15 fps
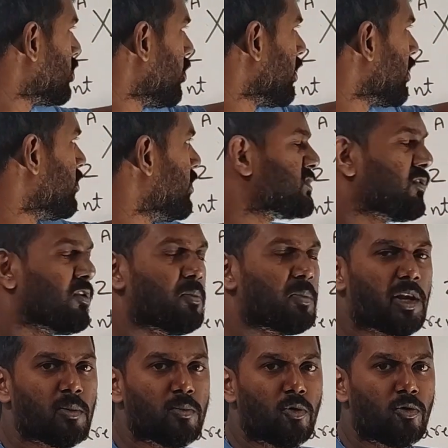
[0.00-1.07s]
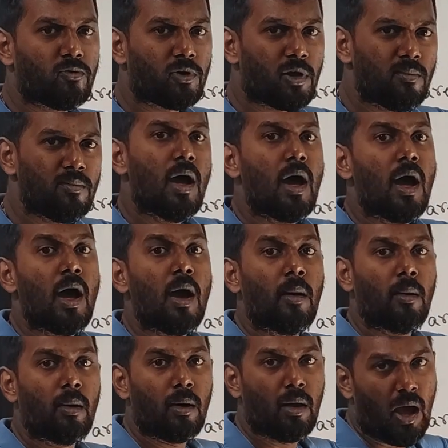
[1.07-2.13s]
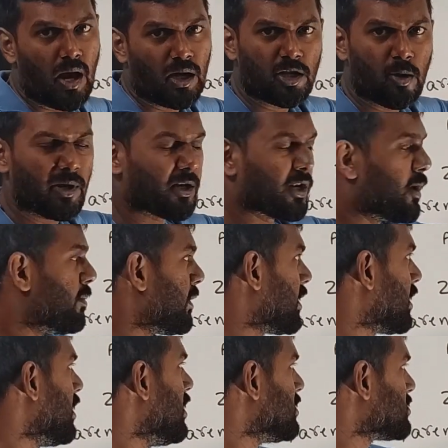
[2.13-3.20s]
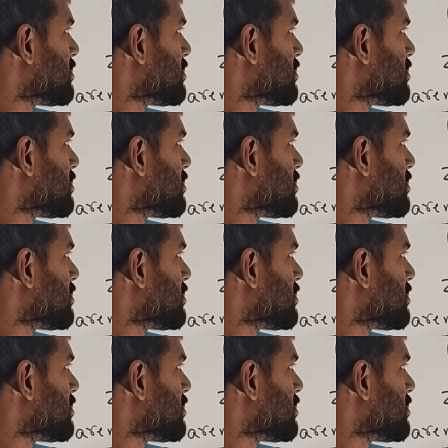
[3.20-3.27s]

2 units will be removed from atomic number.